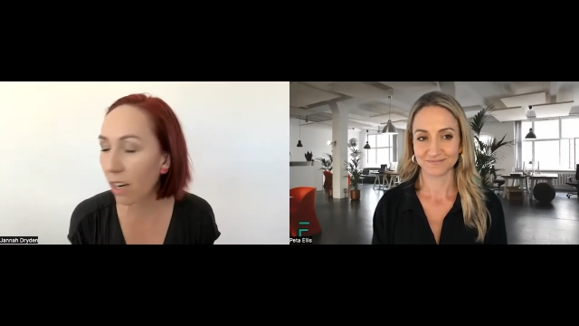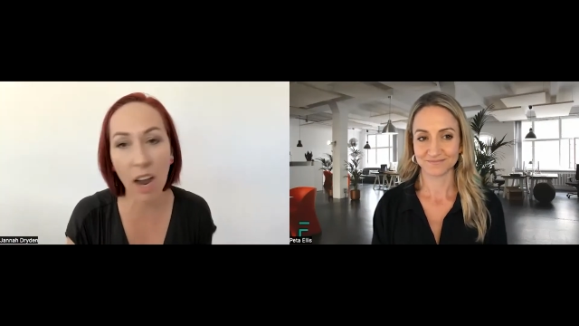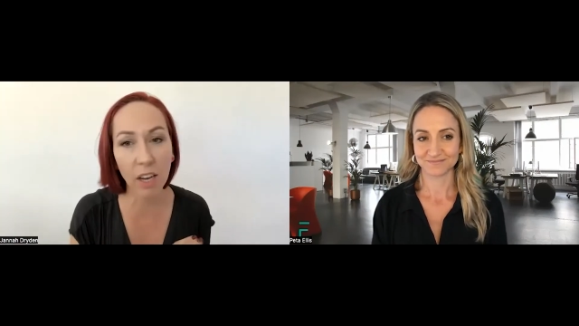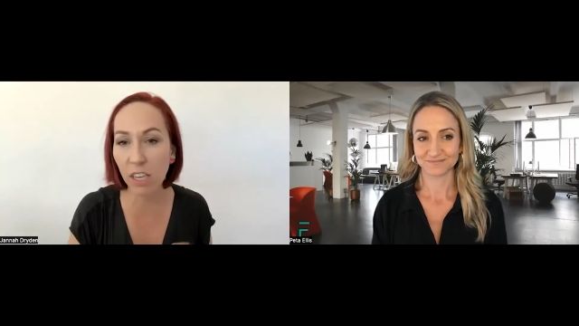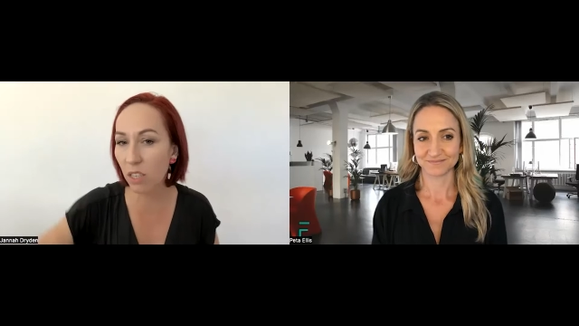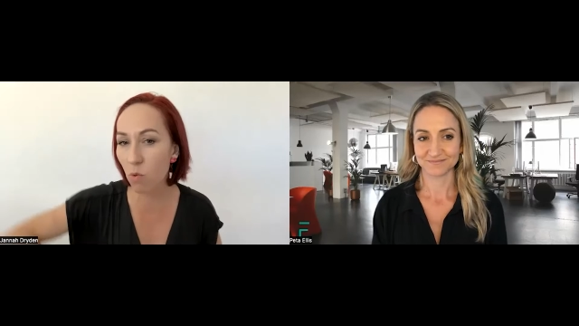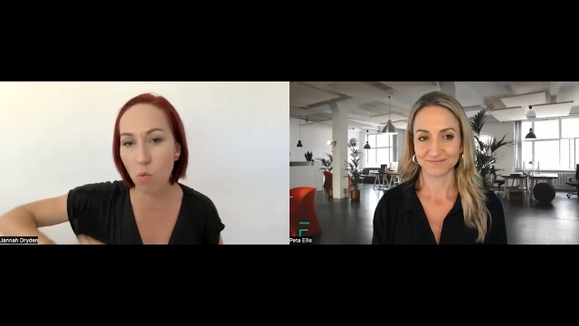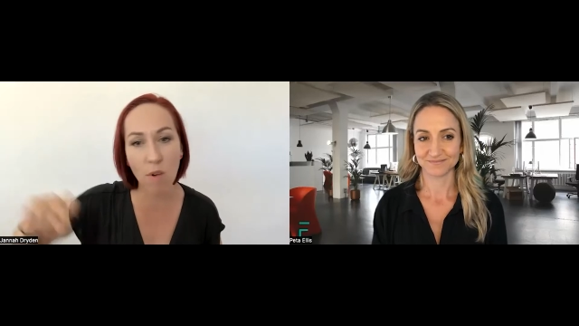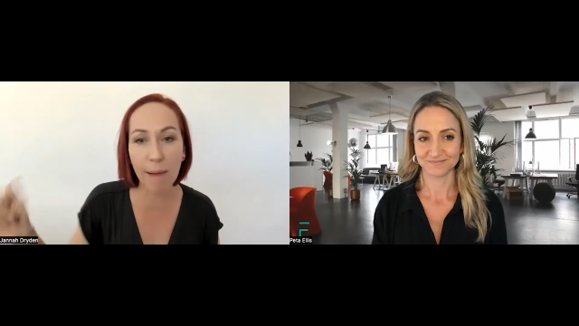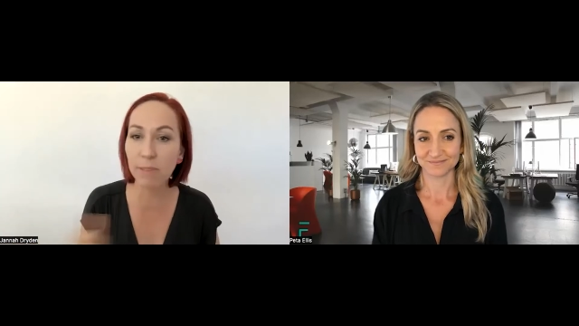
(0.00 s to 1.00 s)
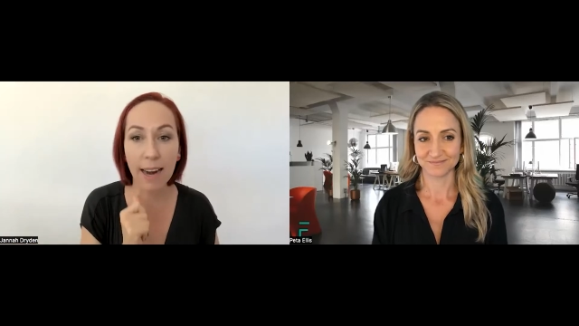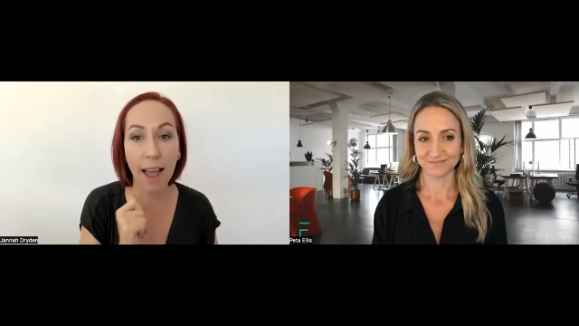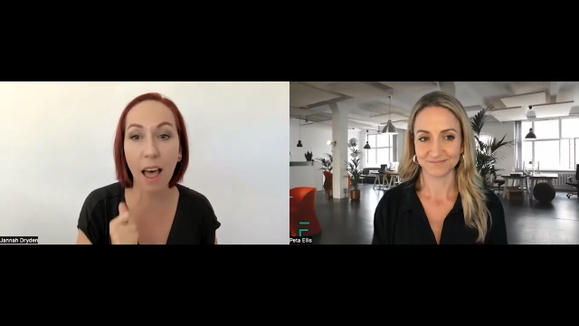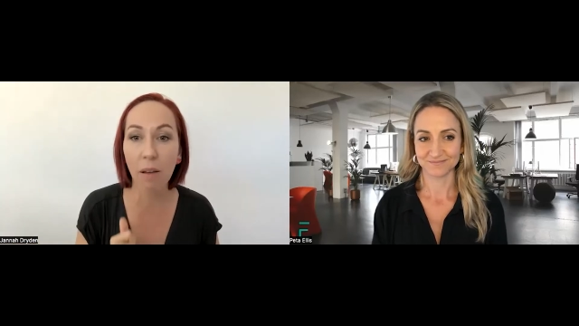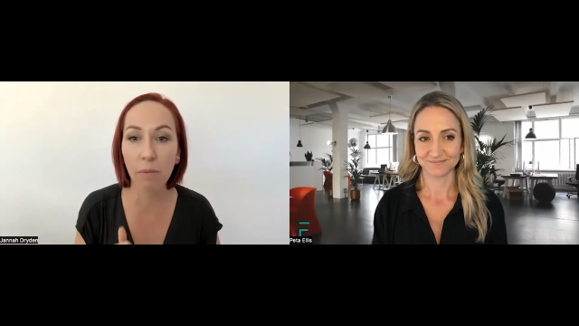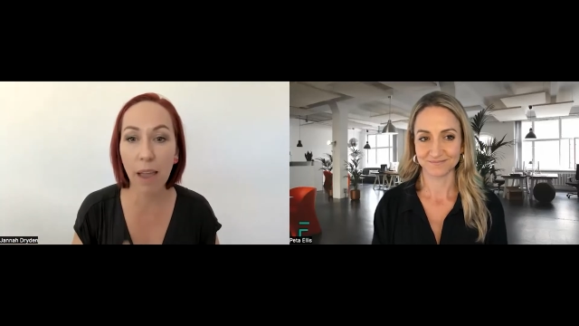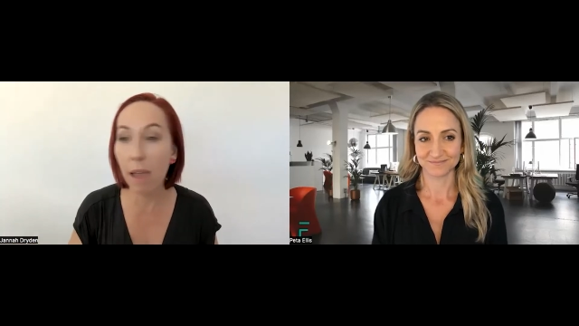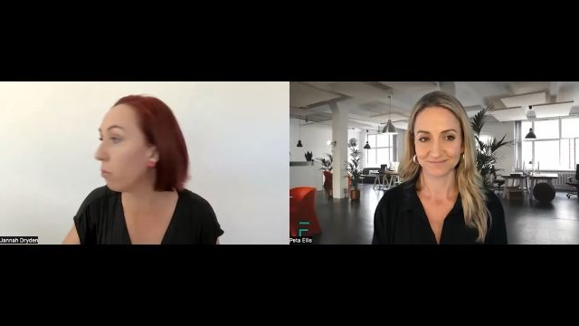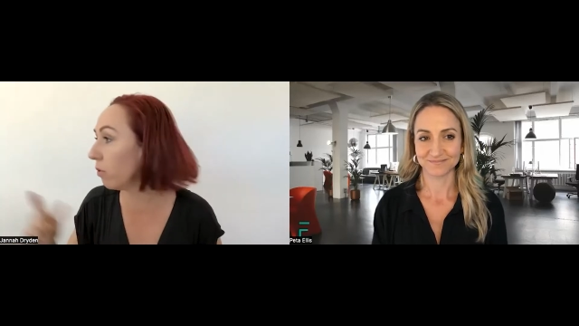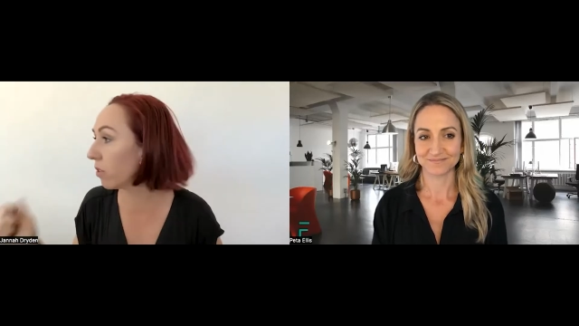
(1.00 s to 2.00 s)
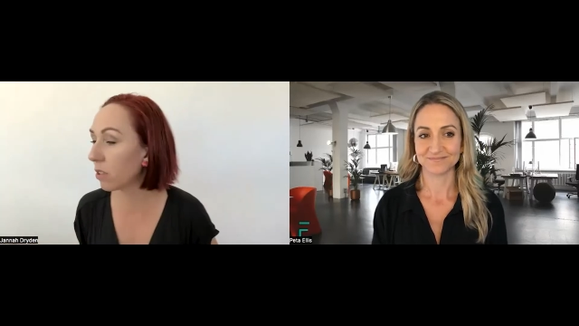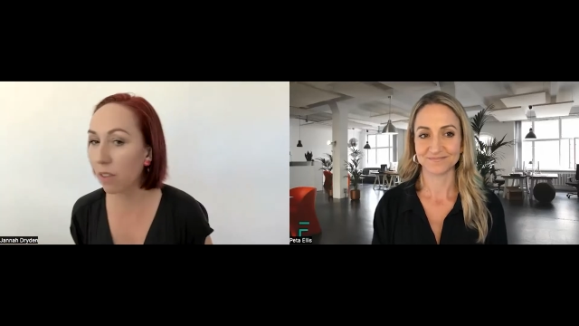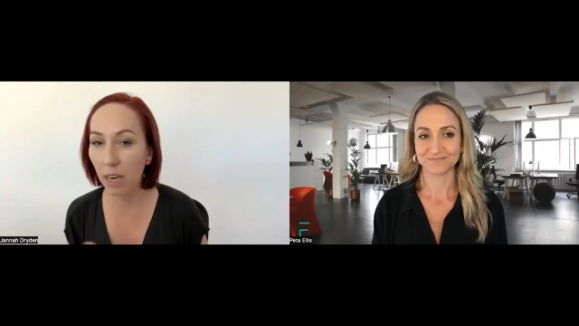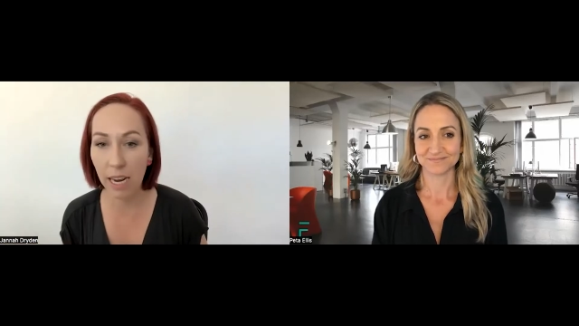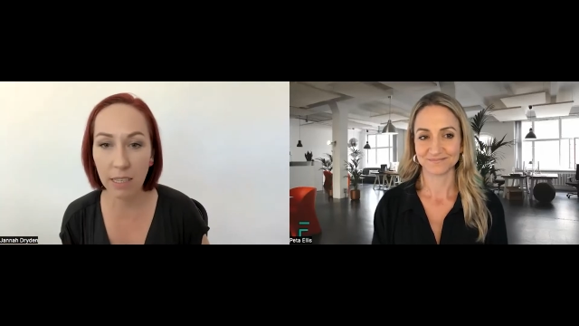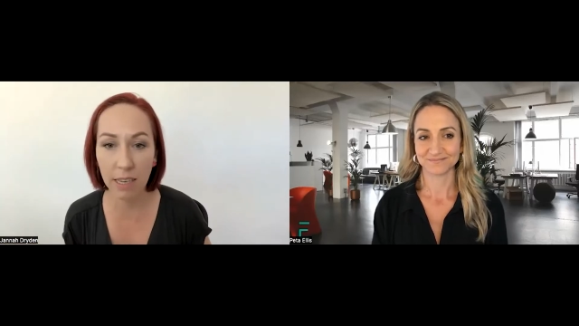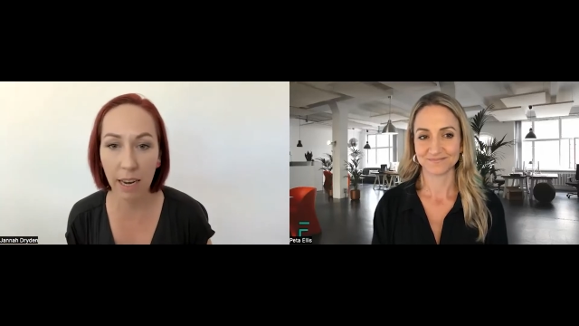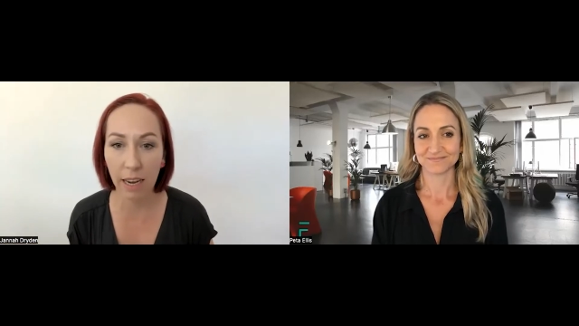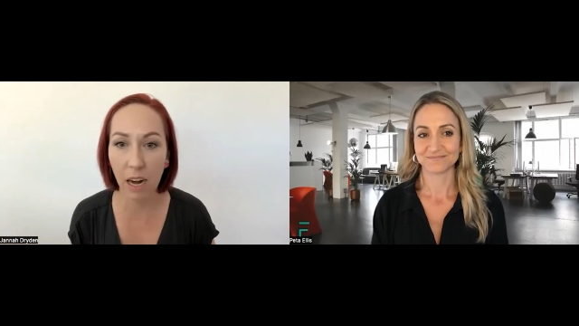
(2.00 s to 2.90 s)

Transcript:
Speaker 1: I could have just wrapped it up and moved on to the next thing.